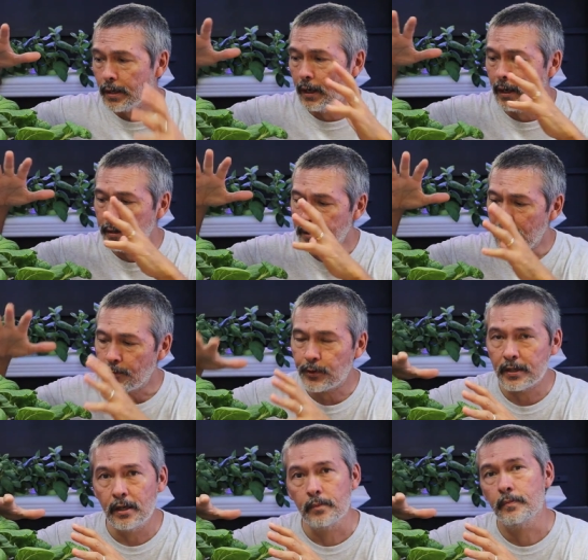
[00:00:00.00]
uh, you have
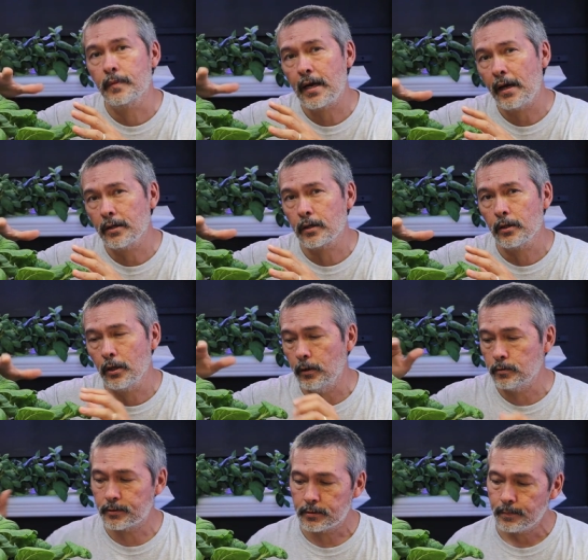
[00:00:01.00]
to get them kind of
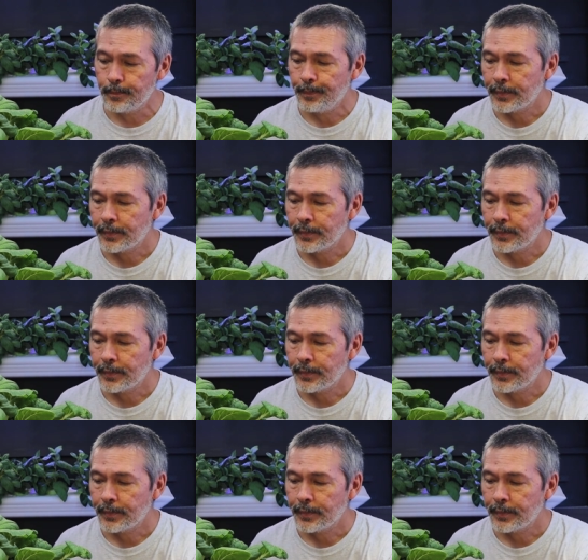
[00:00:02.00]
close